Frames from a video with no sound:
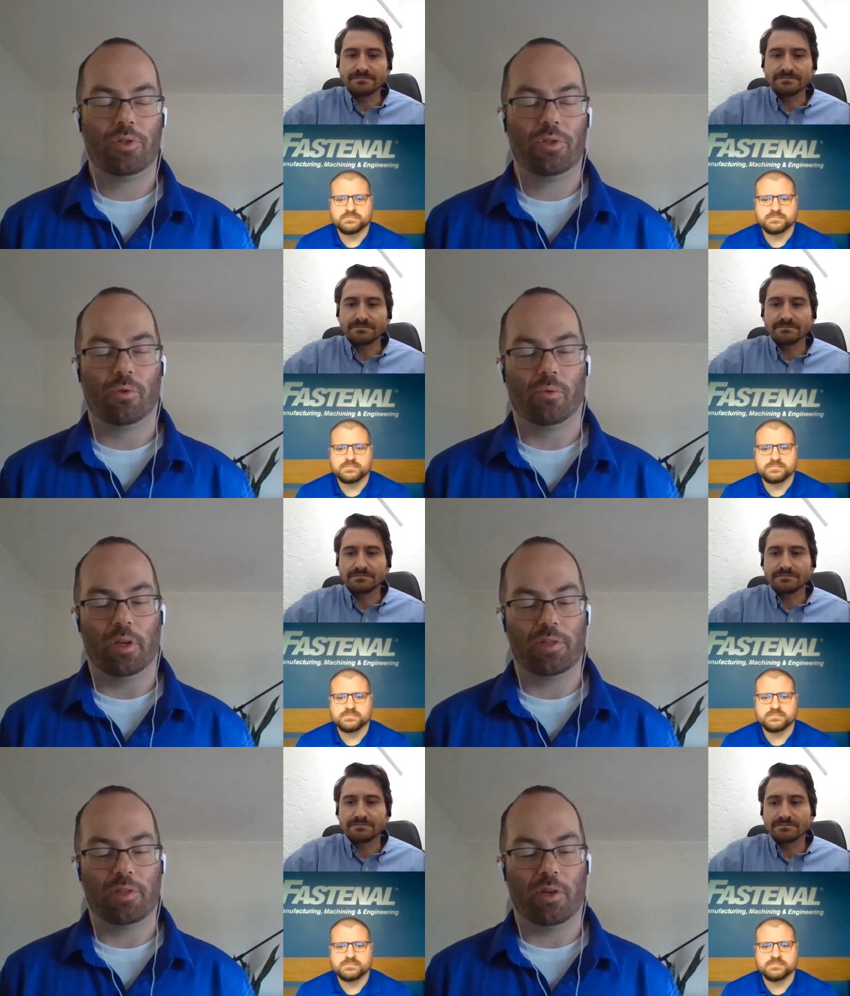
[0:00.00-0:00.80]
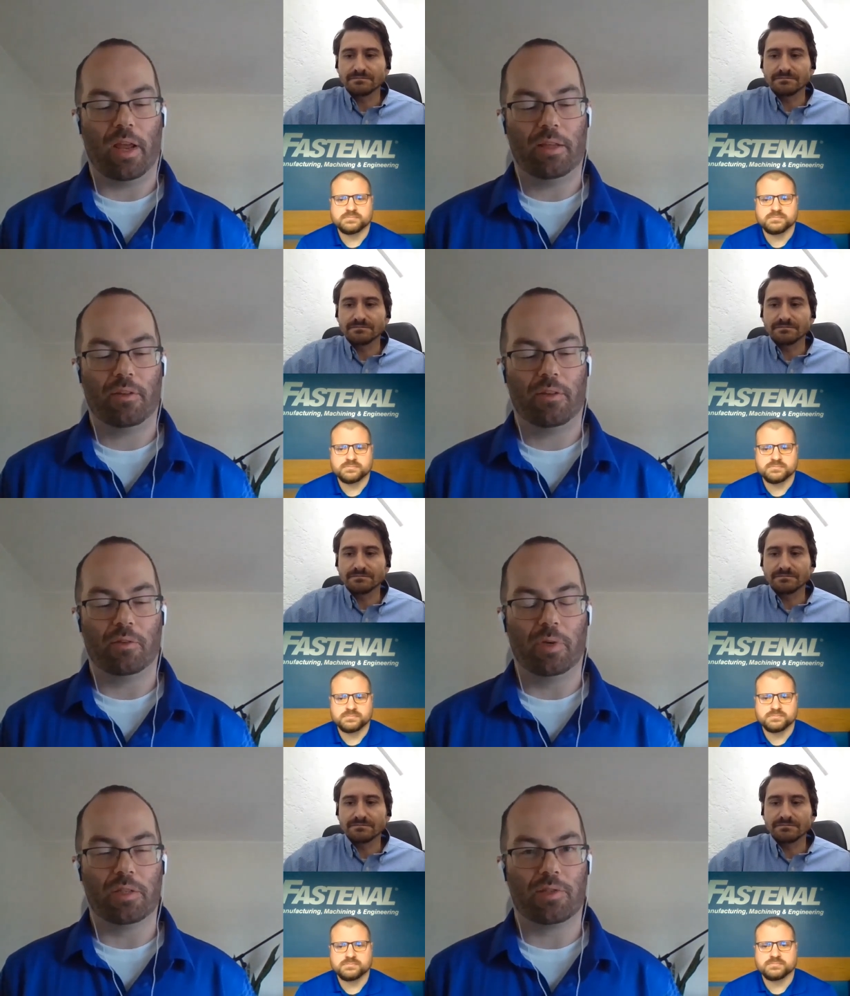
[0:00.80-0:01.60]
Speaker 1: so is there
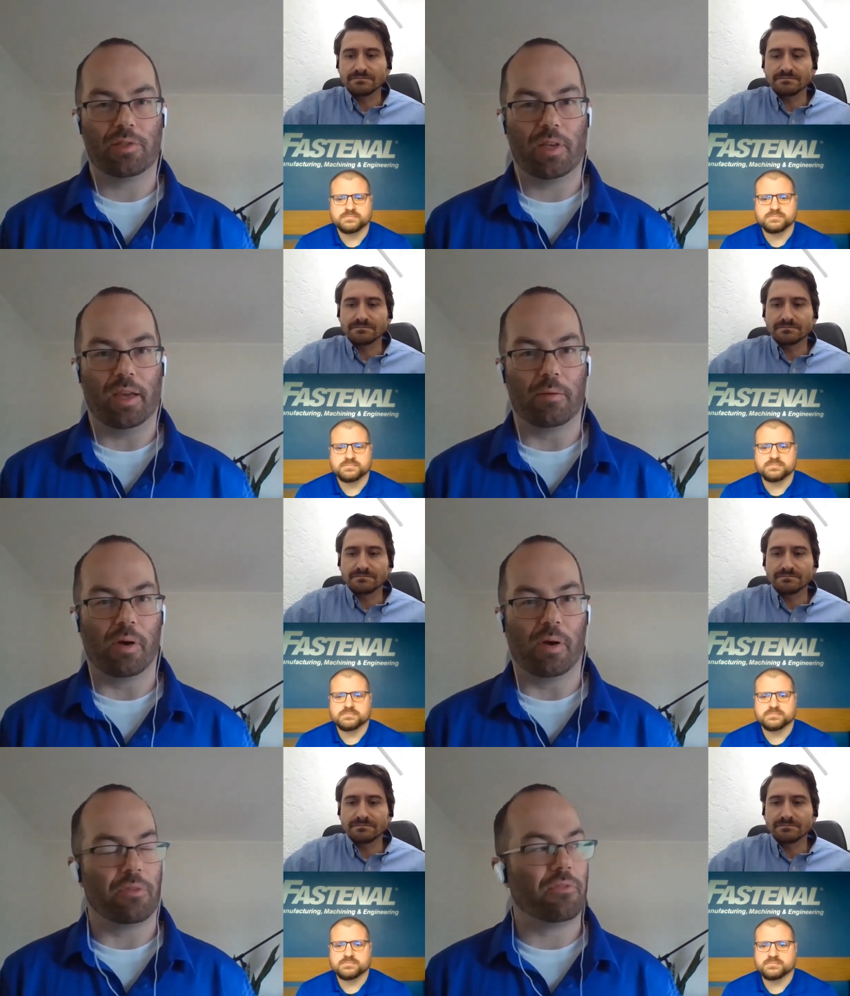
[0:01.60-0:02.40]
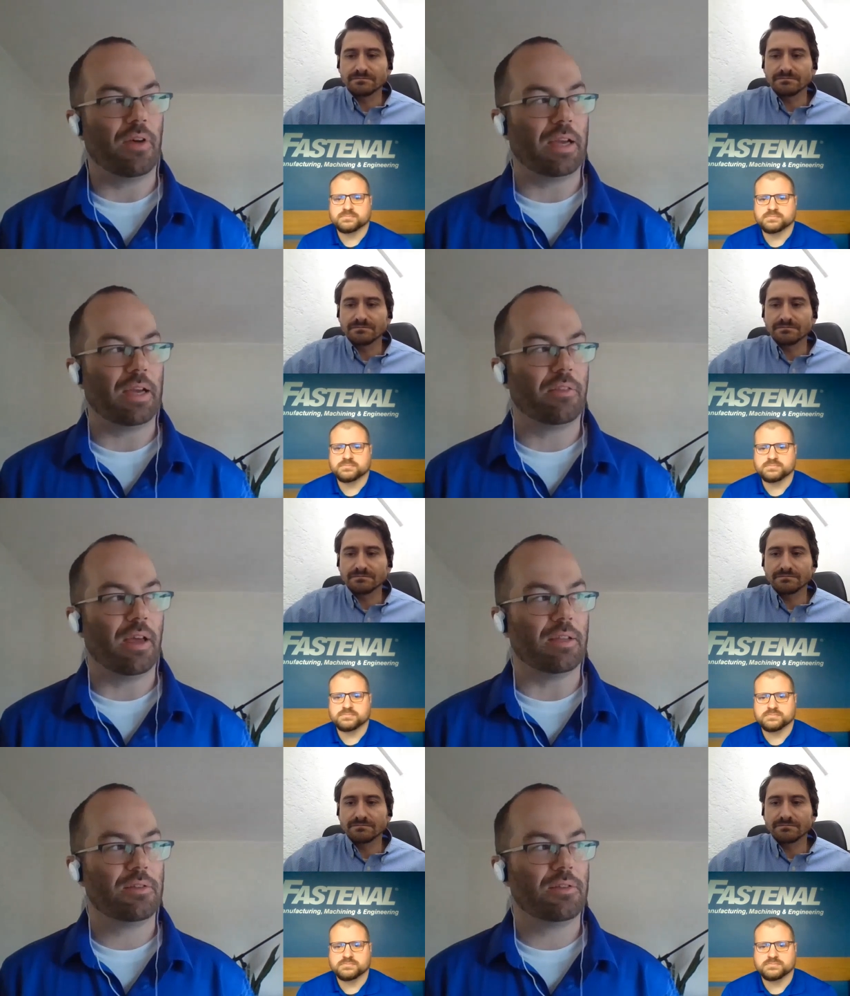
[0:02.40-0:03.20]
anything that we can say about the fact
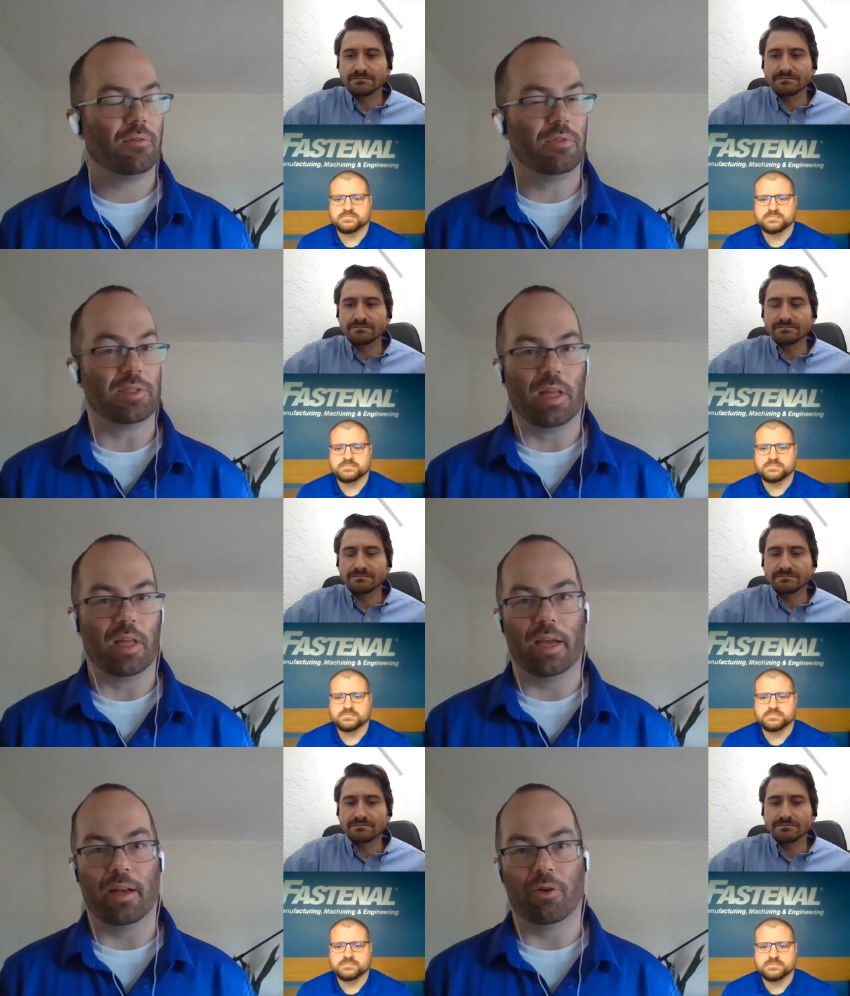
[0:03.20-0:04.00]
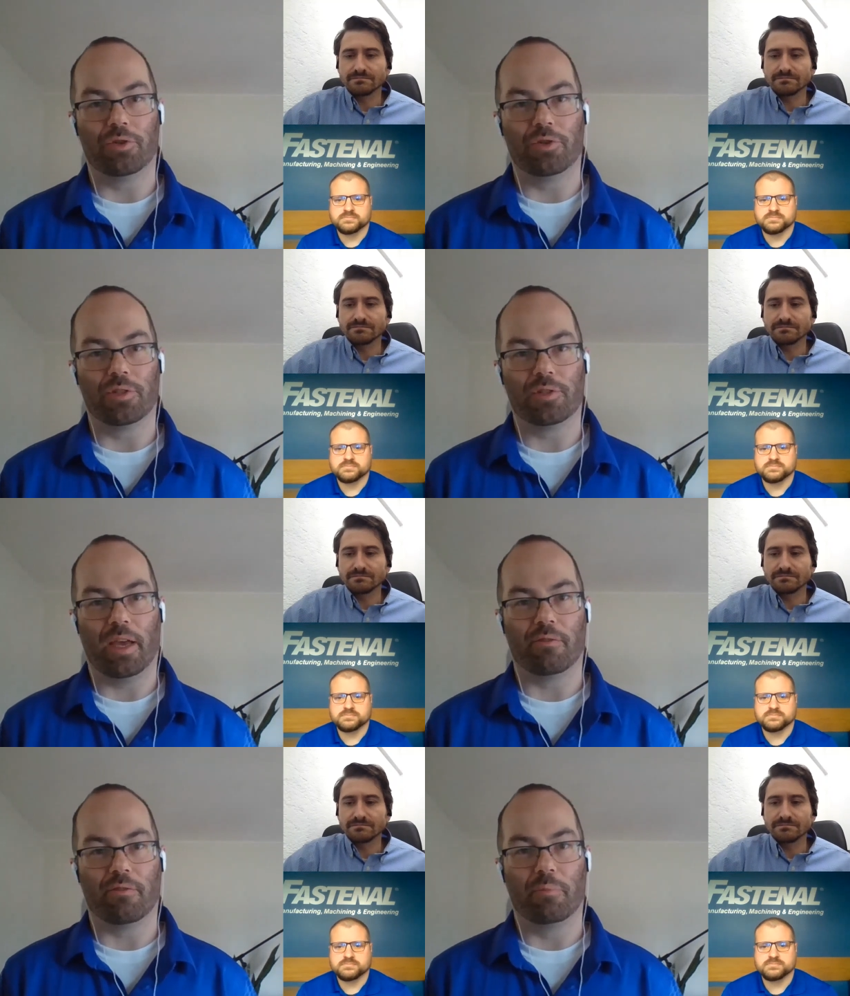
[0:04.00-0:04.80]
that these line outages
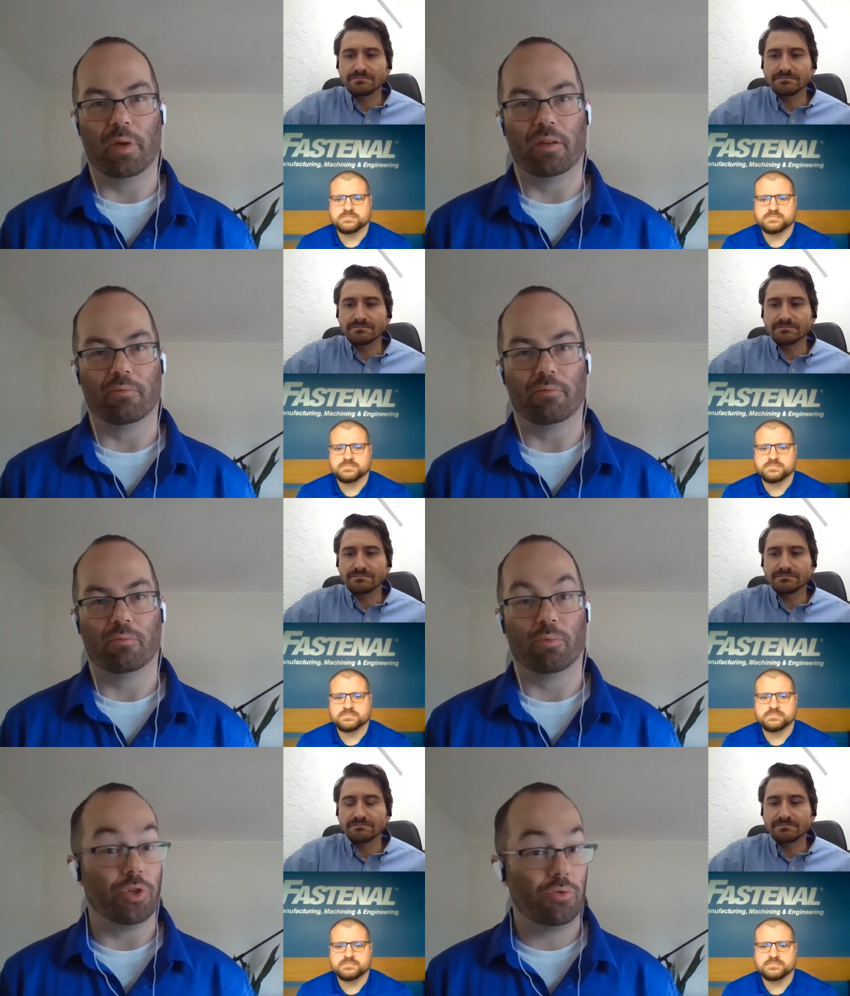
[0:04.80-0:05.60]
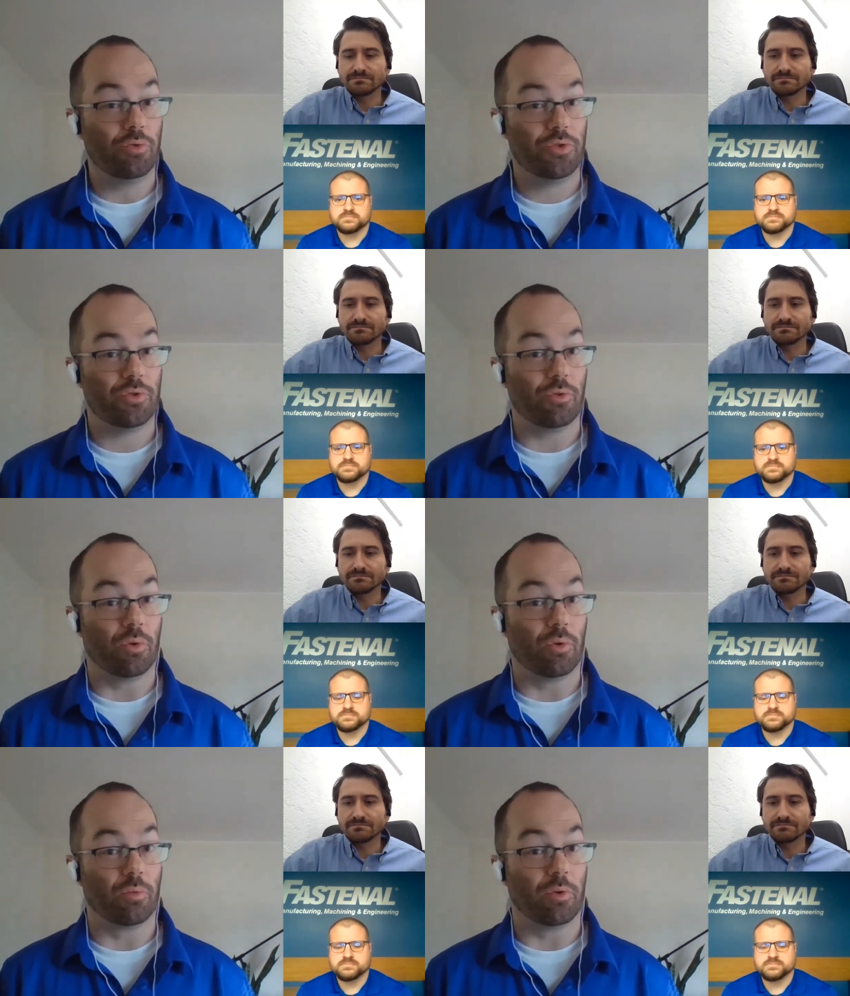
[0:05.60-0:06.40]
have been reduced
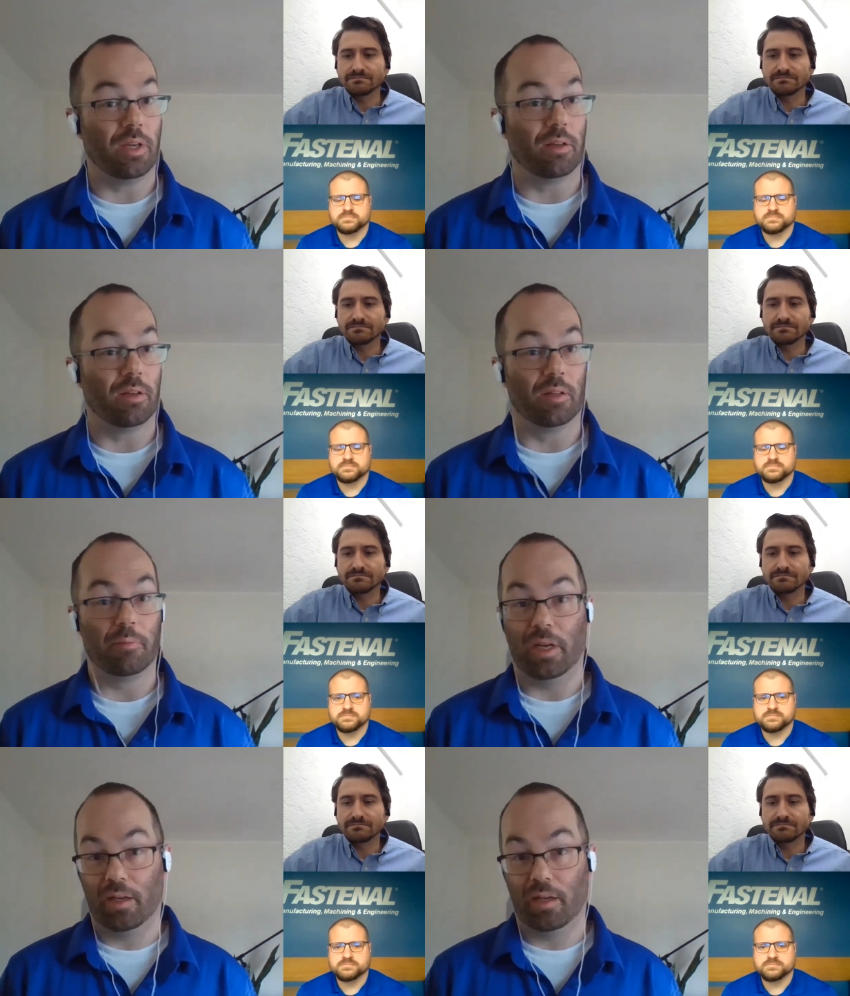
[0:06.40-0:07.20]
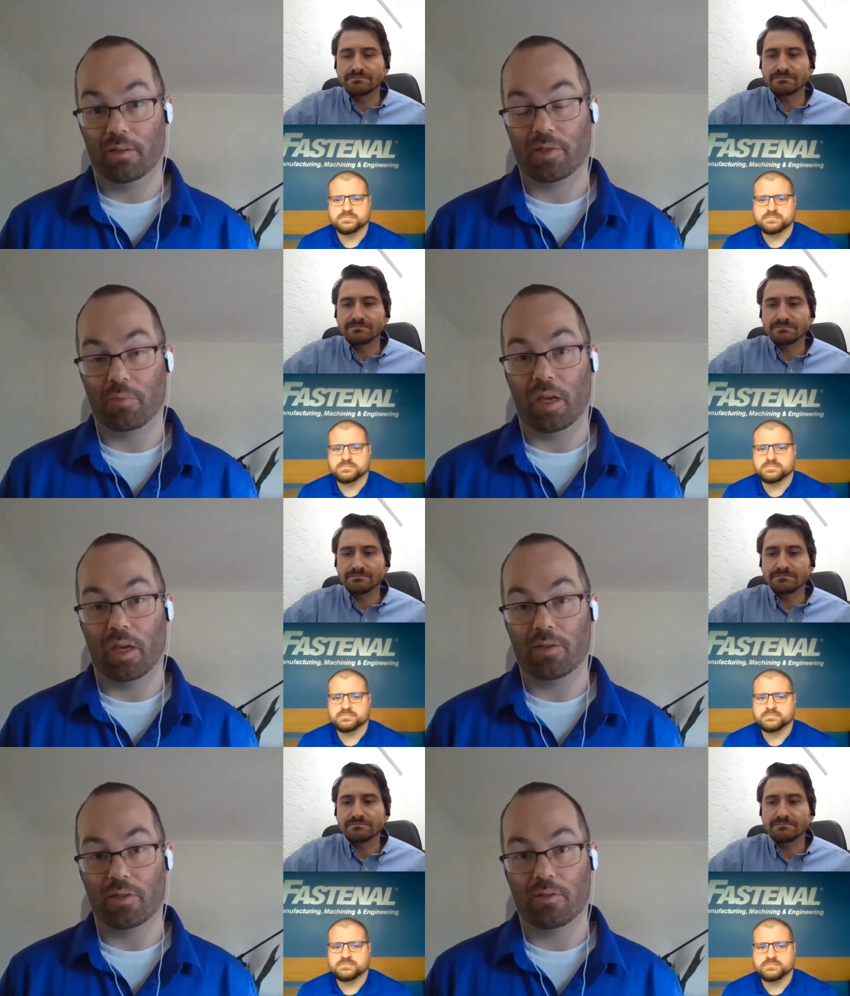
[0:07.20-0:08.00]
or were they eliminated in some
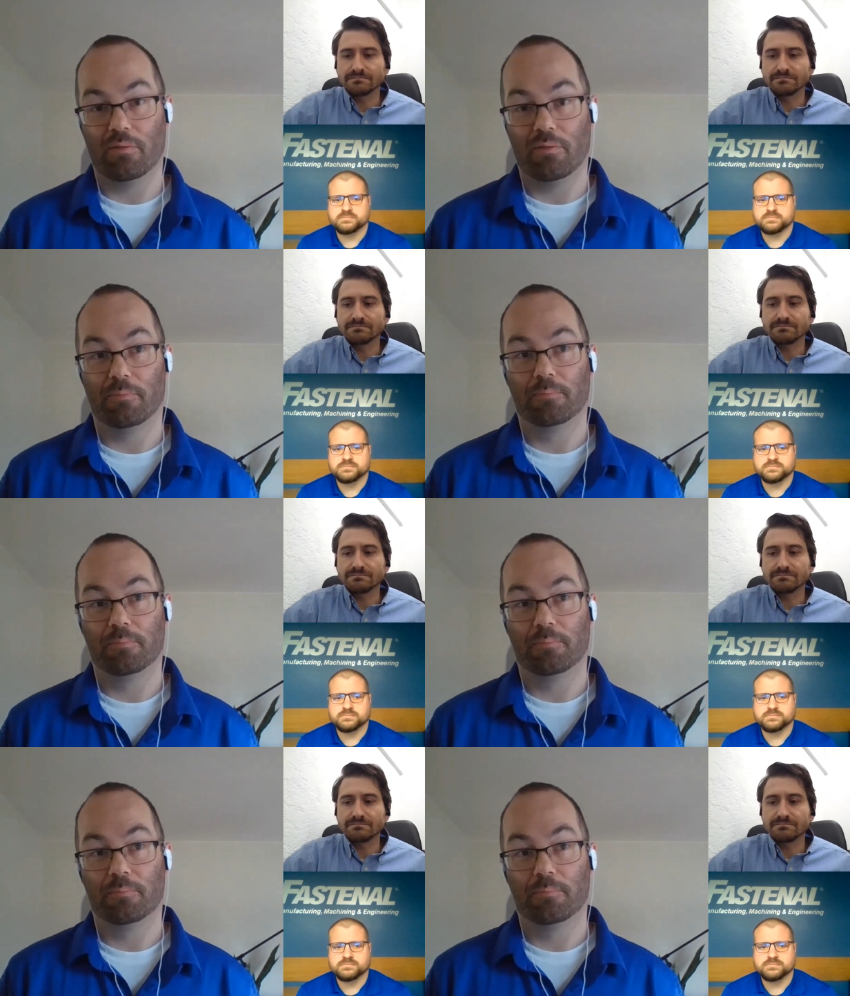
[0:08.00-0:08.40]
cases